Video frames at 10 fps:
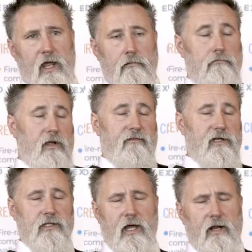then
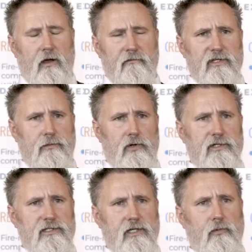eventually hand it over to the
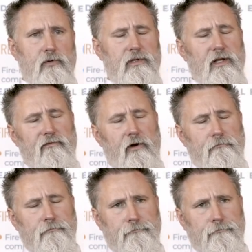project team who will deliver it.